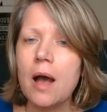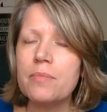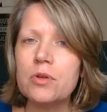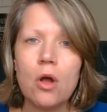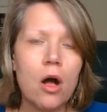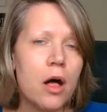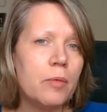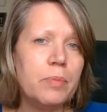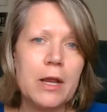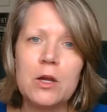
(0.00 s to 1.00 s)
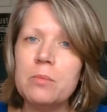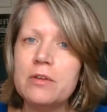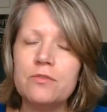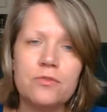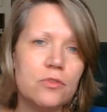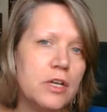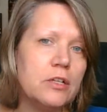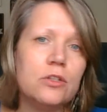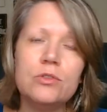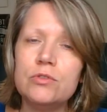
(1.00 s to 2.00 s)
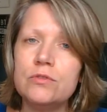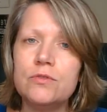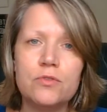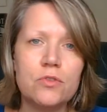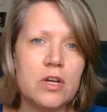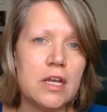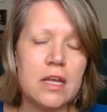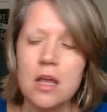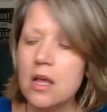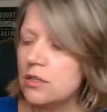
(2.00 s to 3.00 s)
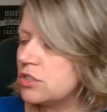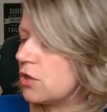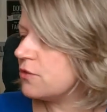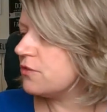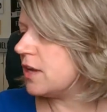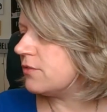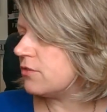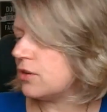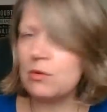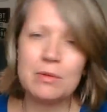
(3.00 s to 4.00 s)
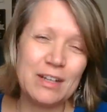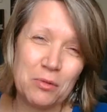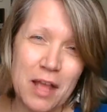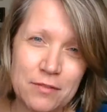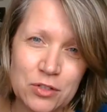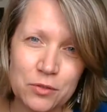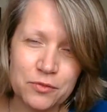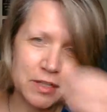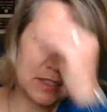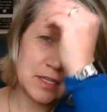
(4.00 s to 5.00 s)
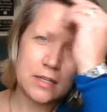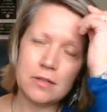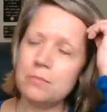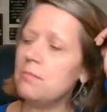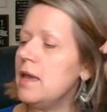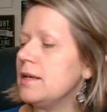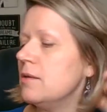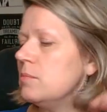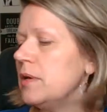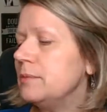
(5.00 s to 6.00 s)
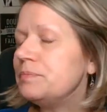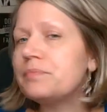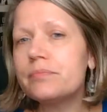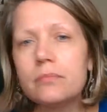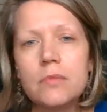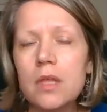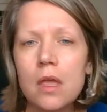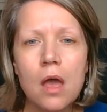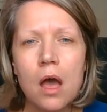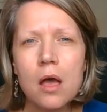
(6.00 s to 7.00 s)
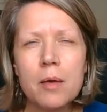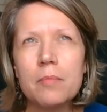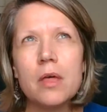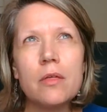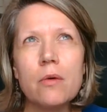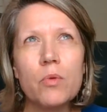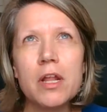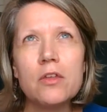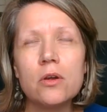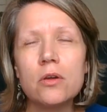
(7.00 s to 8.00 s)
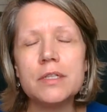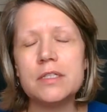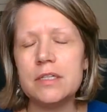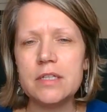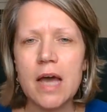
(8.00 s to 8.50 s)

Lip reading: They're all paraben-free, gluten-free, sulfate-free. Well, we don't have sulfates in makeup, but what other, let's see,